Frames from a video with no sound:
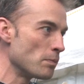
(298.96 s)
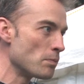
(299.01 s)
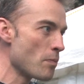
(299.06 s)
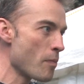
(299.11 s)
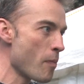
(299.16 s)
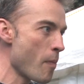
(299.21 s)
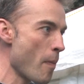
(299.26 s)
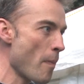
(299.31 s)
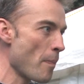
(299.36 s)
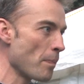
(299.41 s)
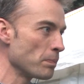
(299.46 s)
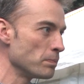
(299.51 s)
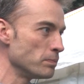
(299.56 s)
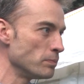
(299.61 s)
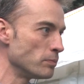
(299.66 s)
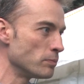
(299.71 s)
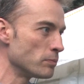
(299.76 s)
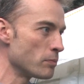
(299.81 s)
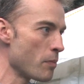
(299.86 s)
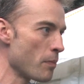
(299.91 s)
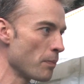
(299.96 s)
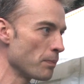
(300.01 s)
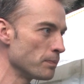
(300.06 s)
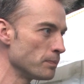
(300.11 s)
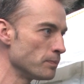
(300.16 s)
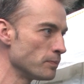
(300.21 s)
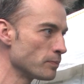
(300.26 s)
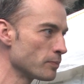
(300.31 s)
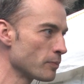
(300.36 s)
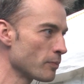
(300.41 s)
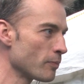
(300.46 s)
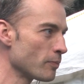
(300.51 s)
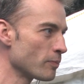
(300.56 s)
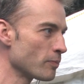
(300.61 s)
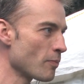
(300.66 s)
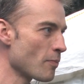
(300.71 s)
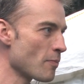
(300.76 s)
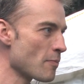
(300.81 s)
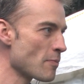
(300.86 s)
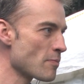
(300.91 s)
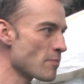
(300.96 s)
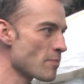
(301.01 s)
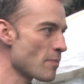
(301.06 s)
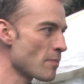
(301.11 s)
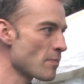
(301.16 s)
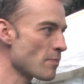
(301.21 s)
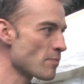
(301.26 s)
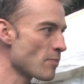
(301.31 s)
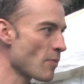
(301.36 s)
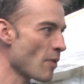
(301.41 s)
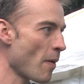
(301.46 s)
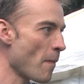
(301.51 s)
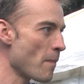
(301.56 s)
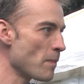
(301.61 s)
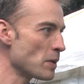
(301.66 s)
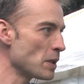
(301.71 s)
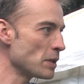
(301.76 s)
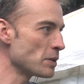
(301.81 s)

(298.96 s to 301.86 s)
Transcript: we did. She rang me up and said, is there anything you can do? And I said,